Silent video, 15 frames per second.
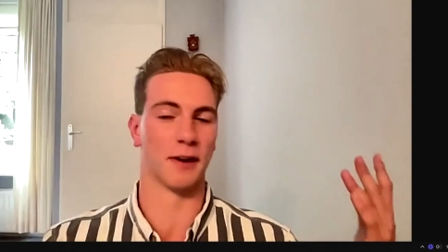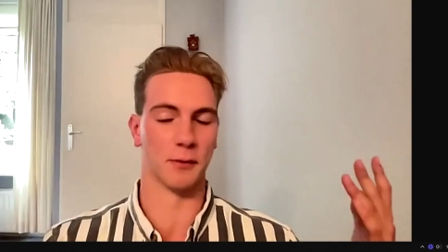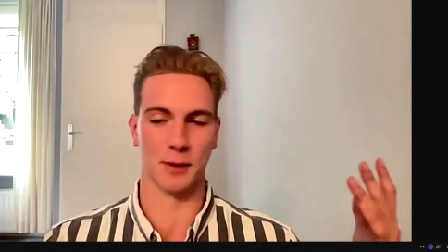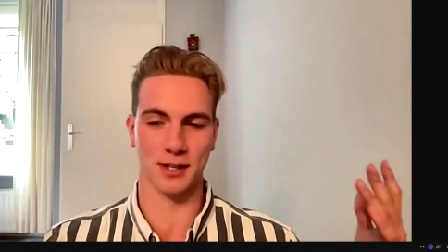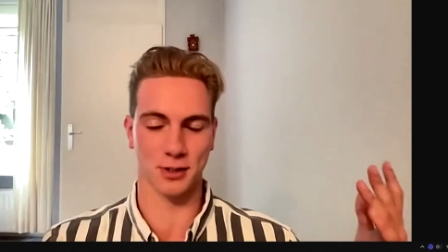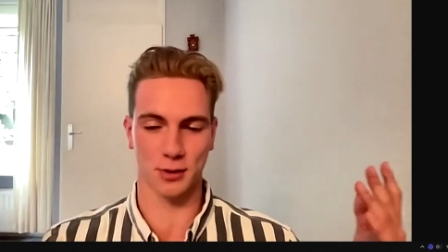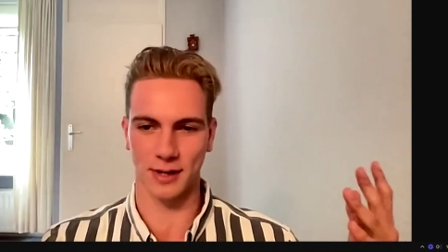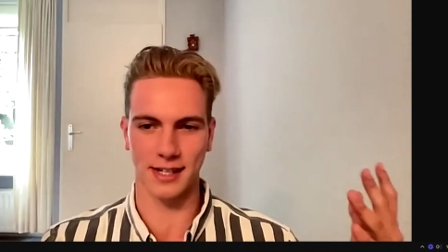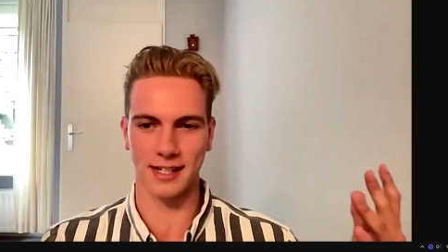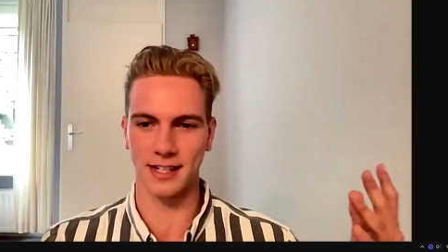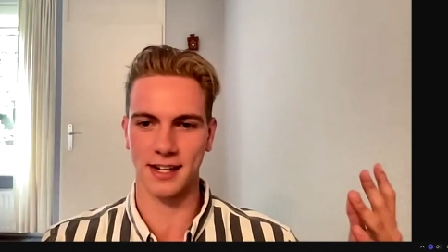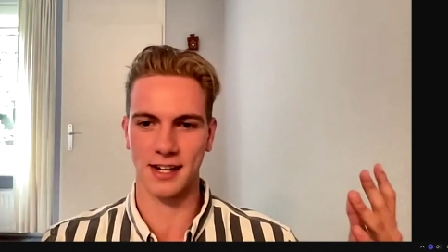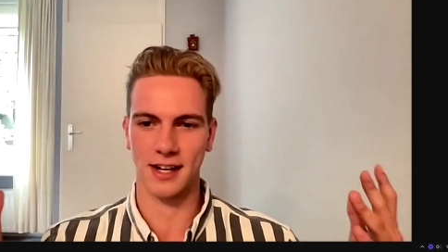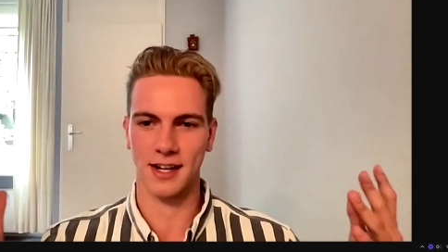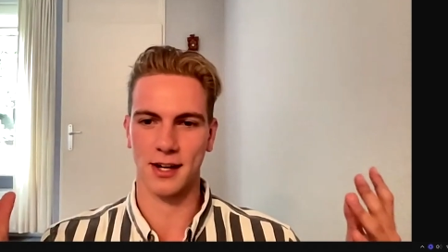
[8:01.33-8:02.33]
was
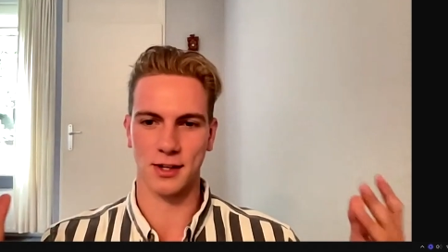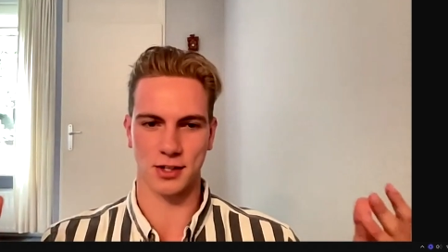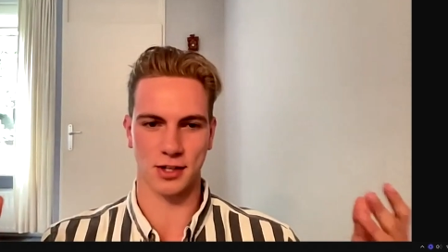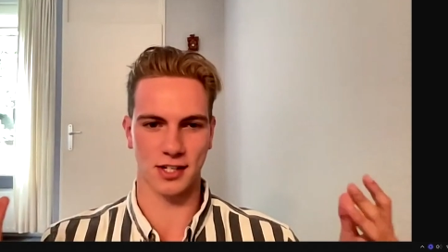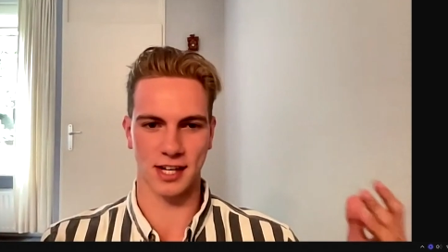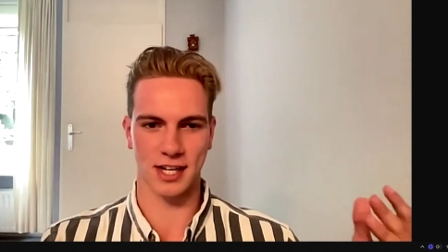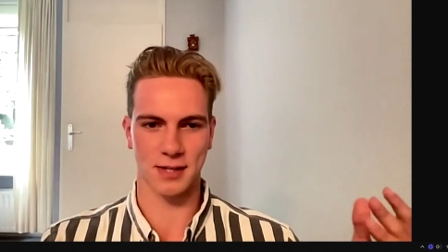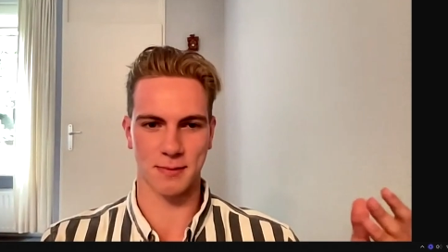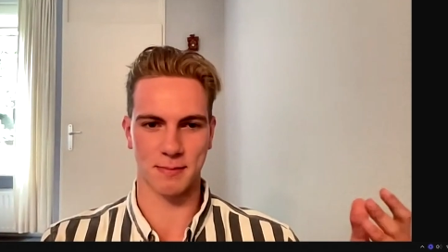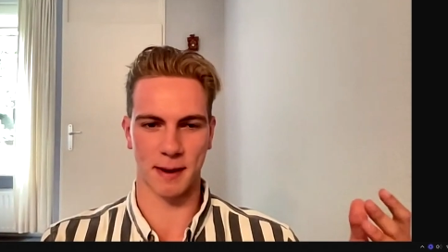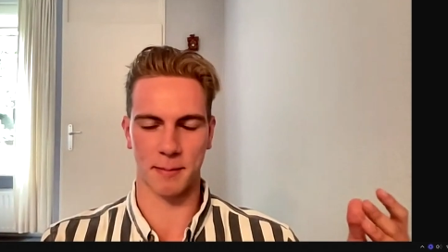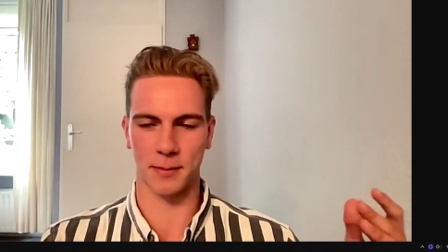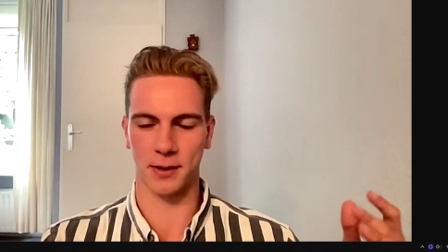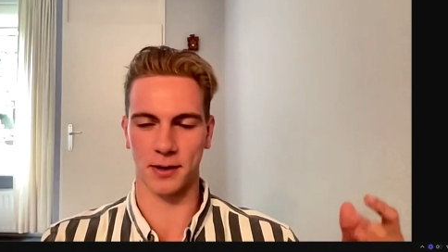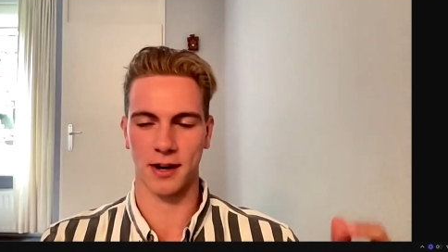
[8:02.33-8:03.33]
already a success
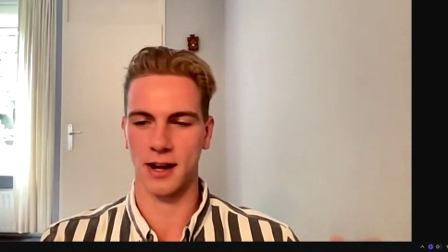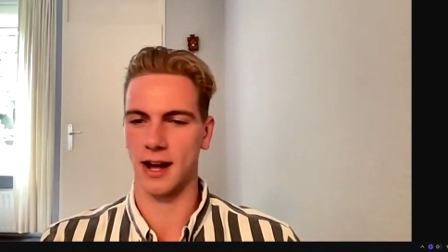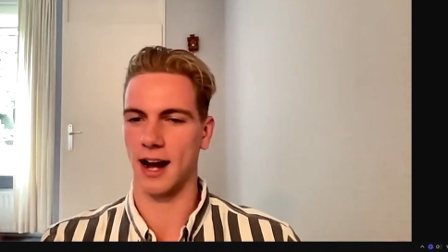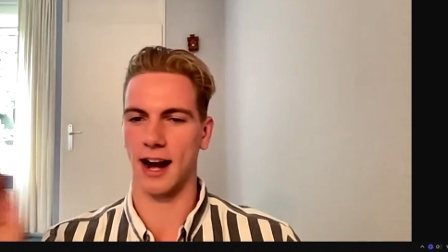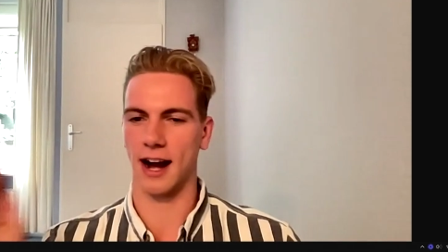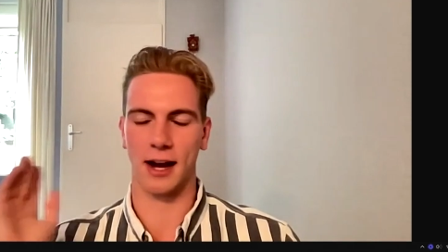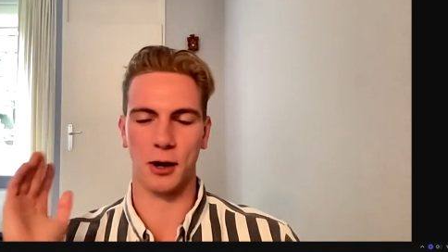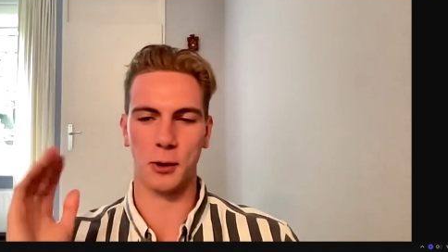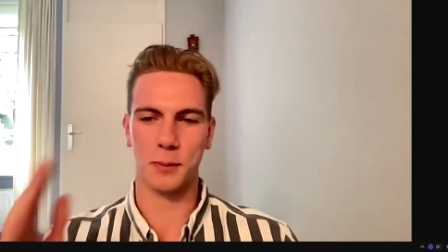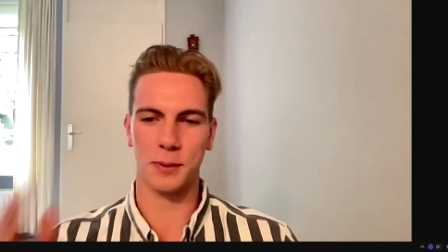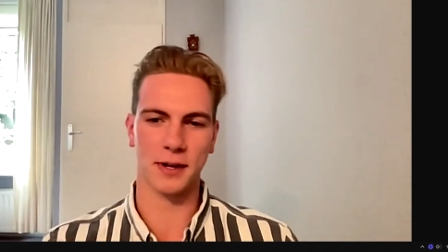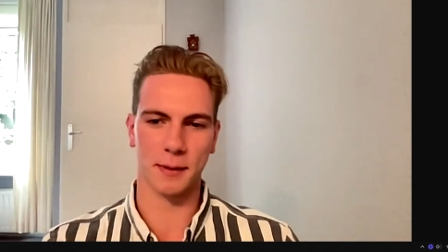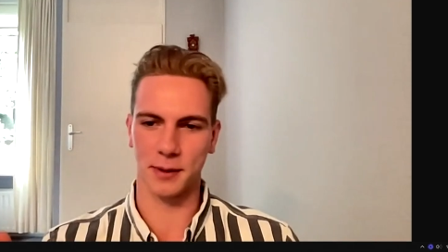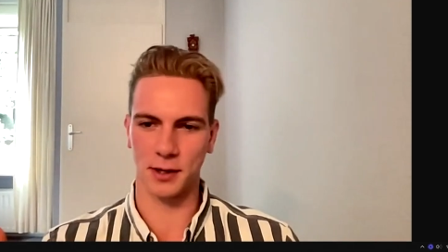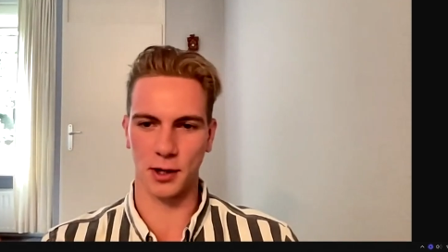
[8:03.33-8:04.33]
member. I opened
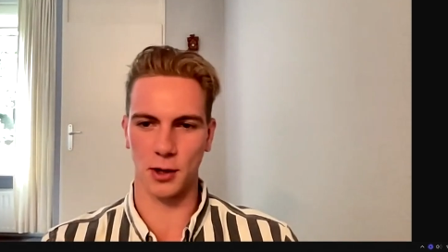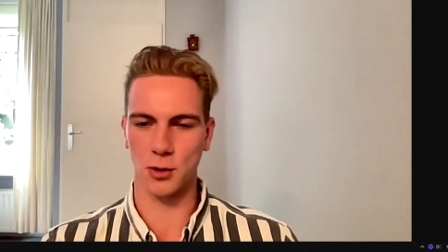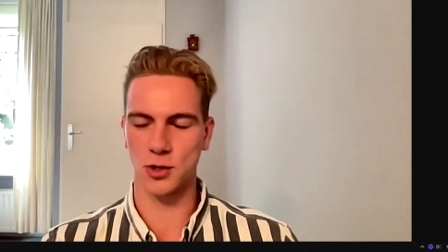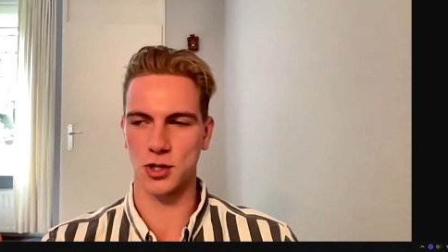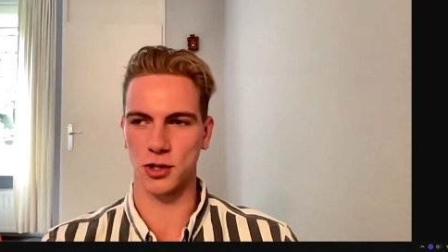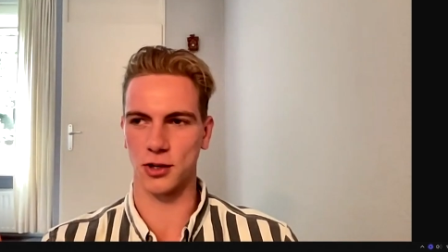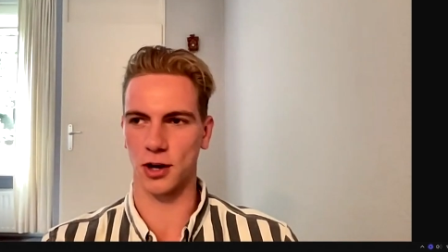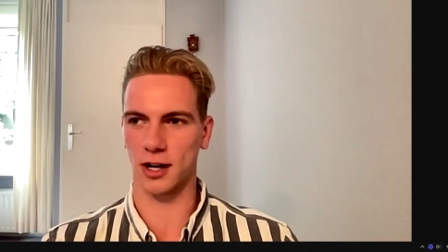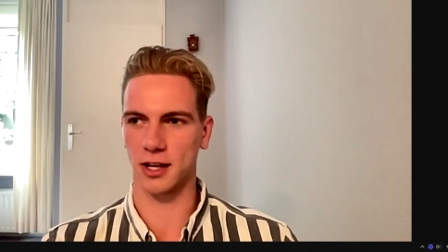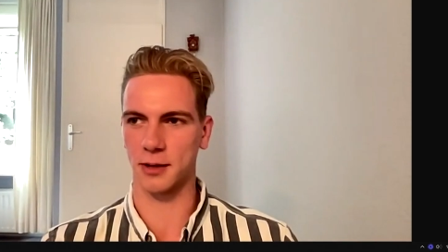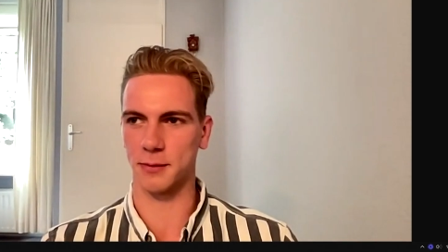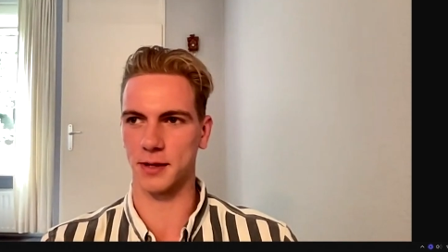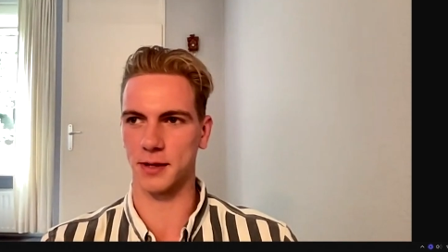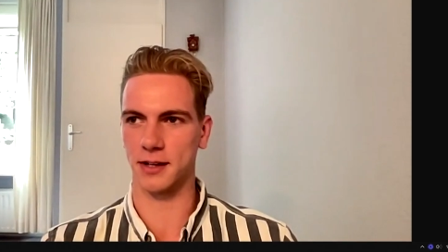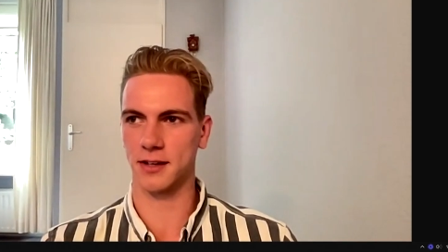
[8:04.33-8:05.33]
up a Notion
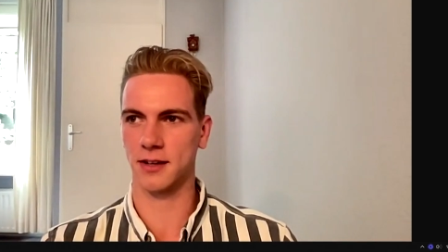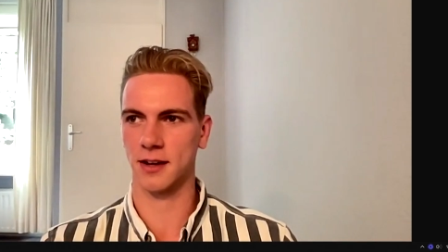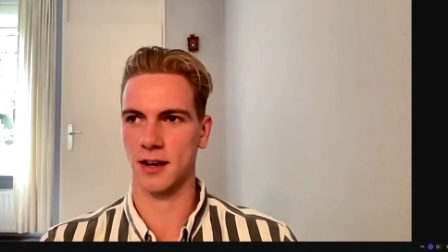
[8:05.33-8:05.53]
document.